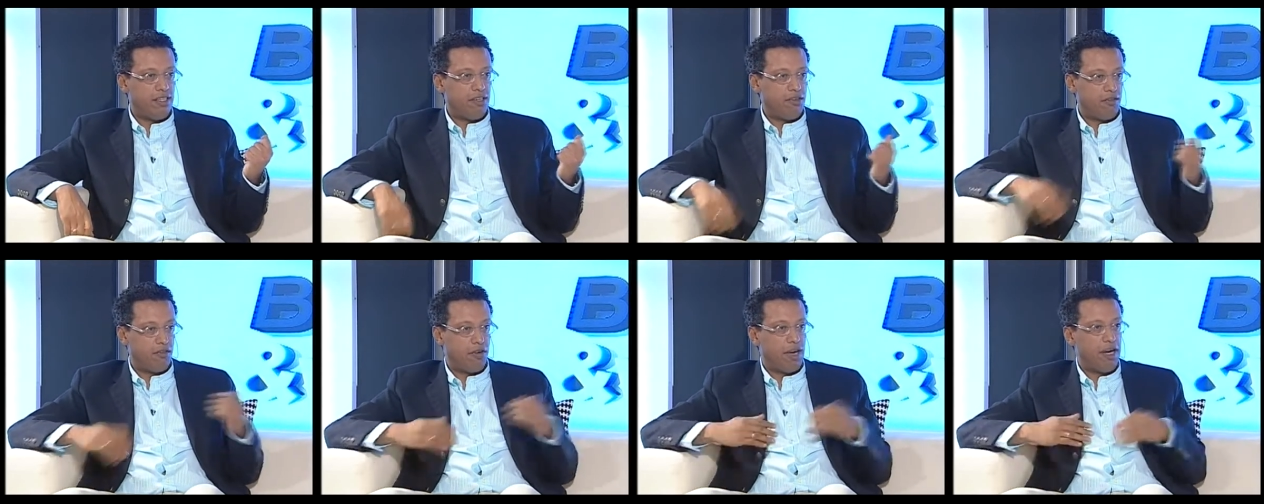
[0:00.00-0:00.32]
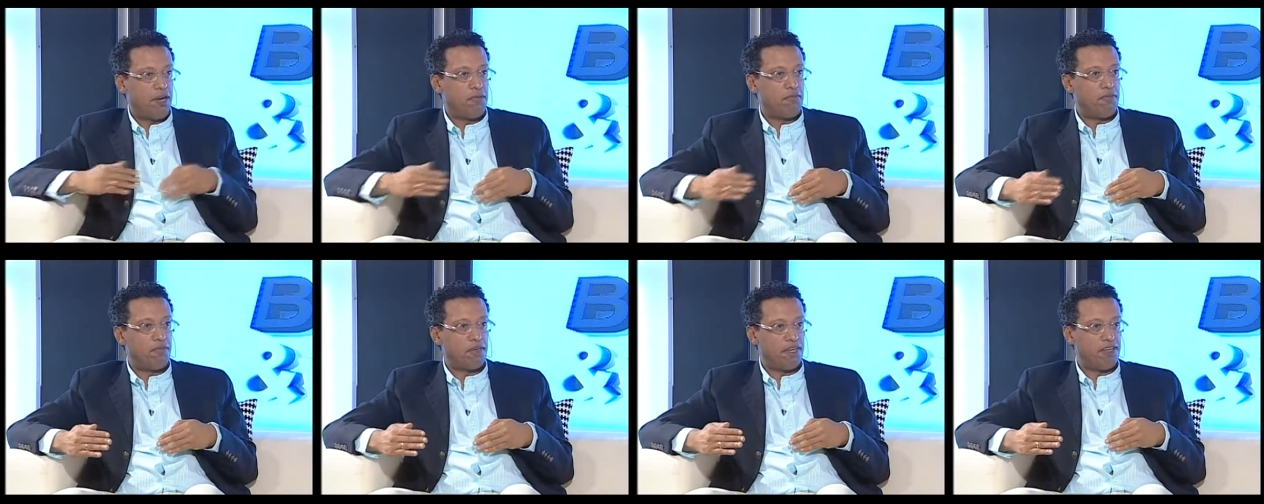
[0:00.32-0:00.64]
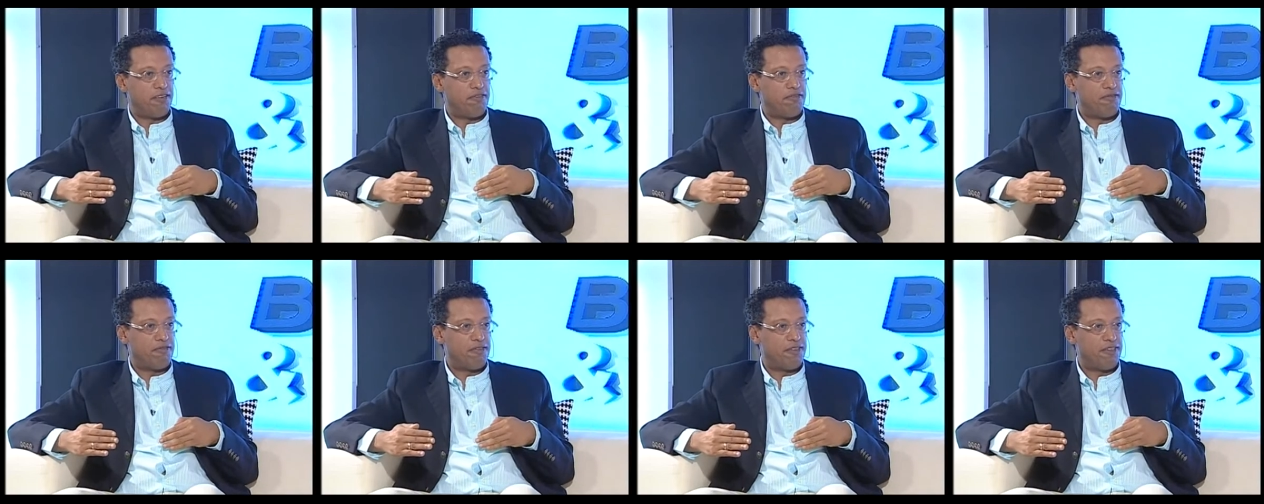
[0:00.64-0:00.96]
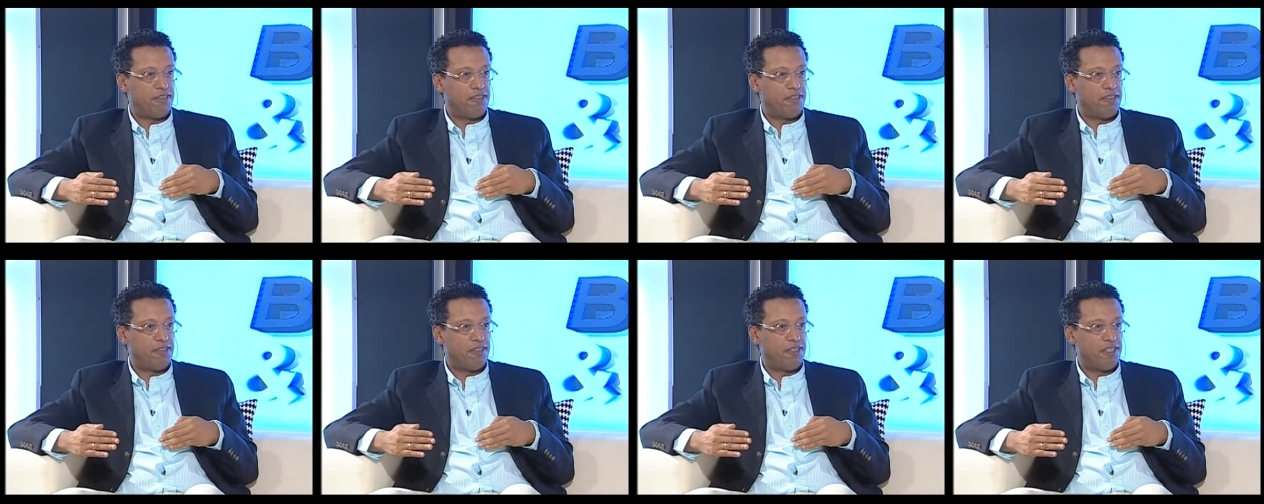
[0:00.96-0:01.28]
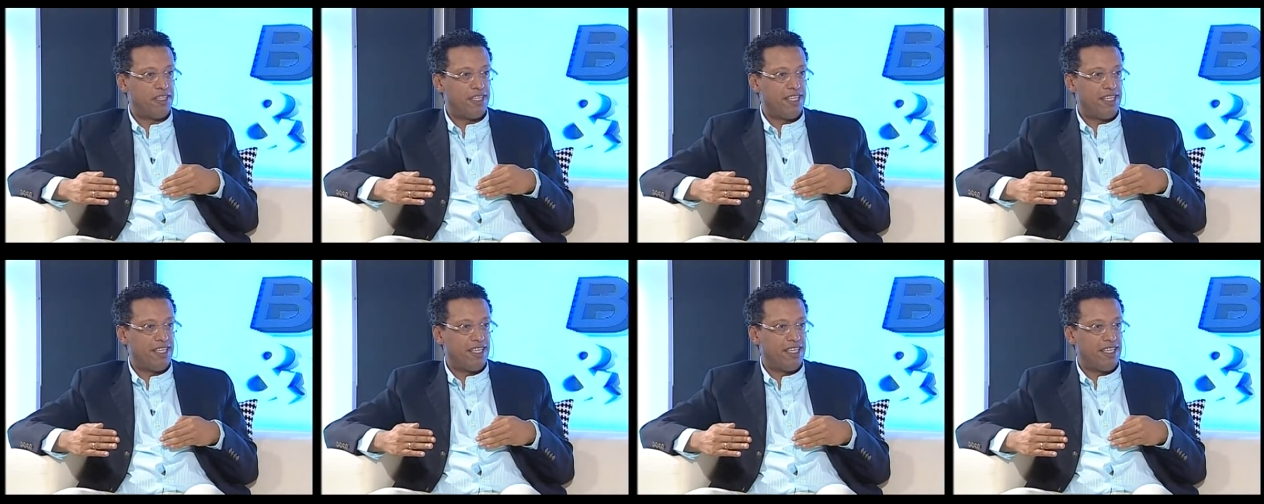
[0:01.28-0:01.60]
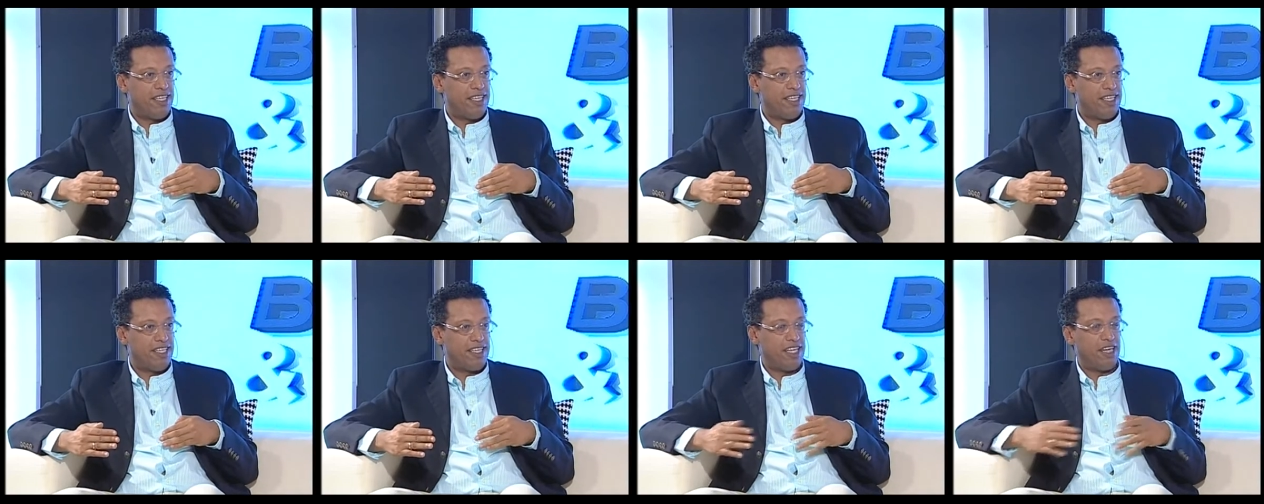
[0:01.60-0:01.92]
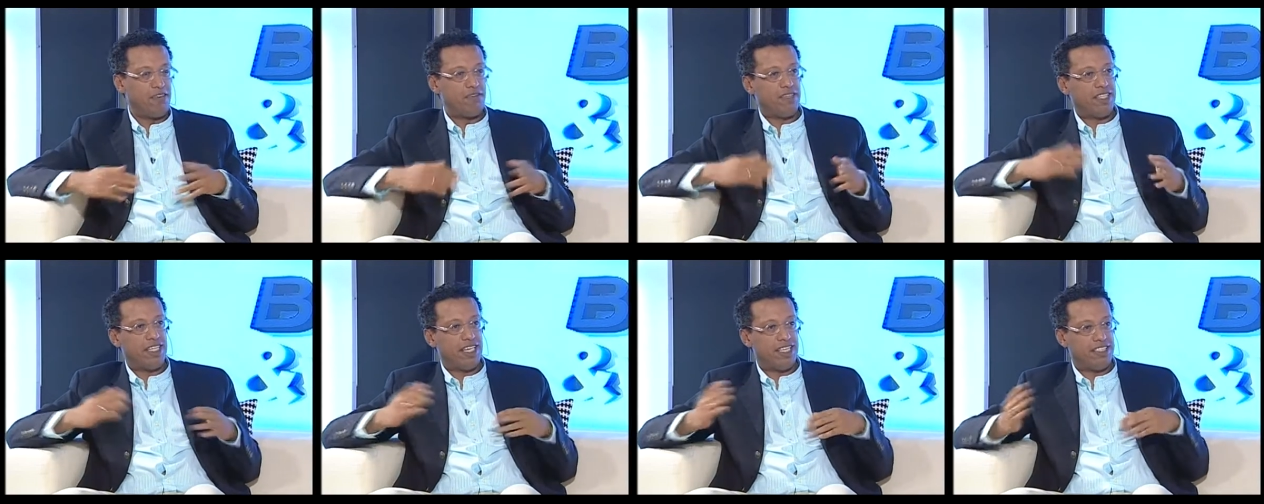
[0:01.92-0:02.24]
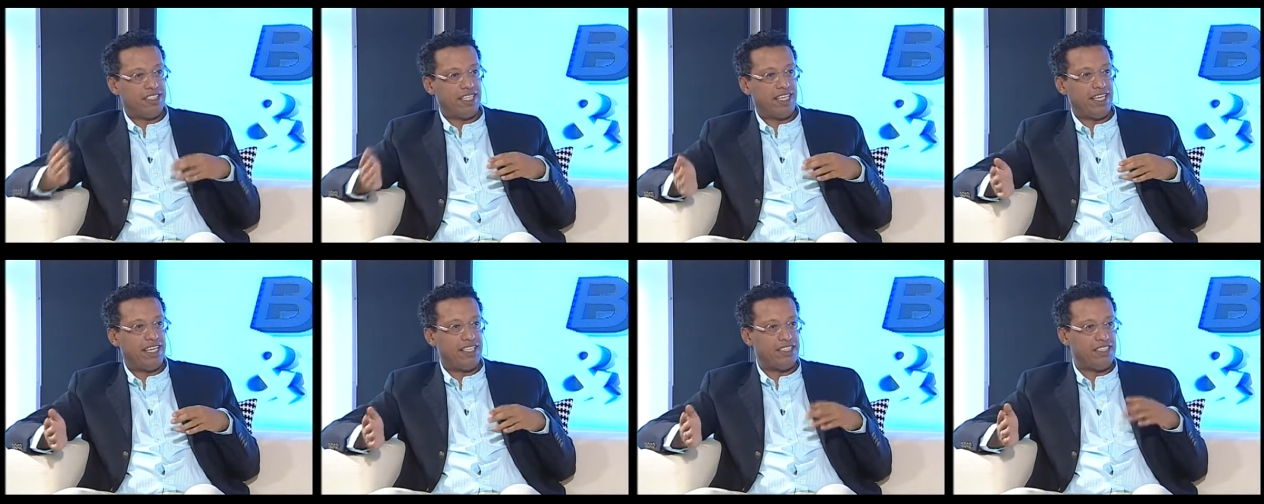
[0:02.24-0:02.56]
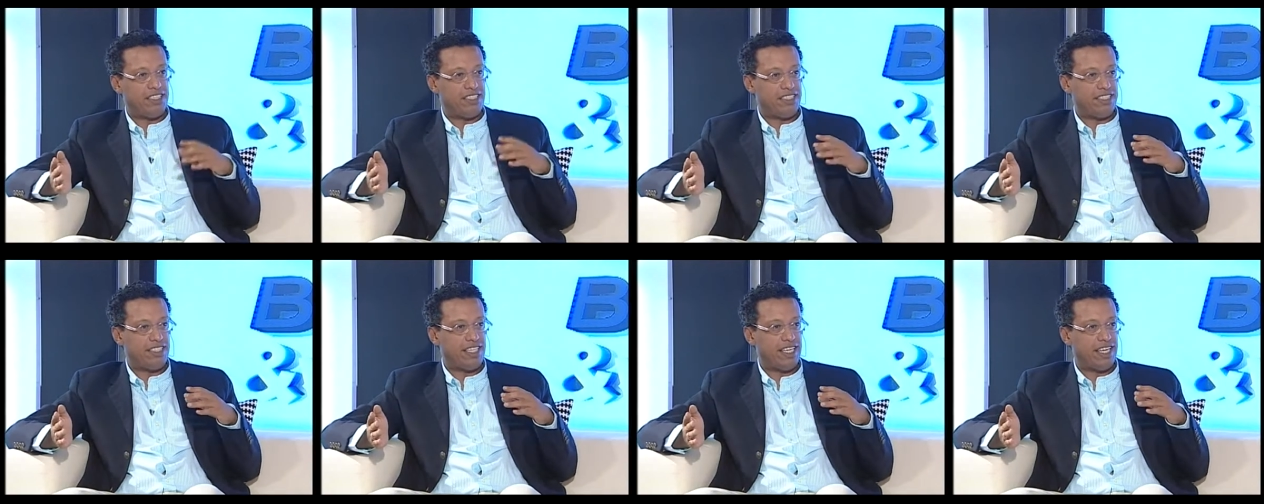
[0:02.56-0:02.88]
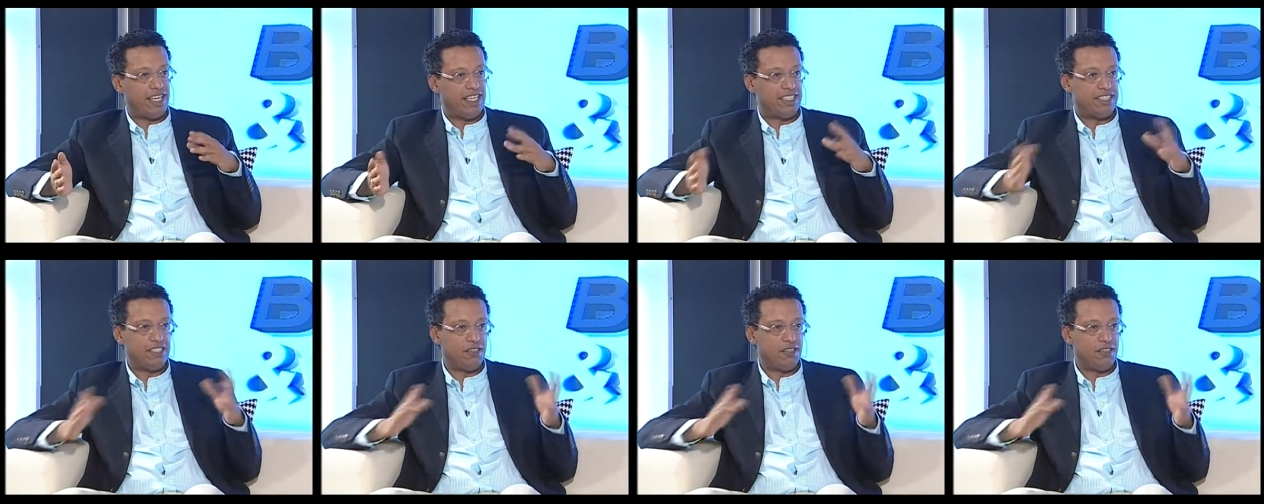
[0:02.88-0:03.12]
write a brief. The advertising agency gets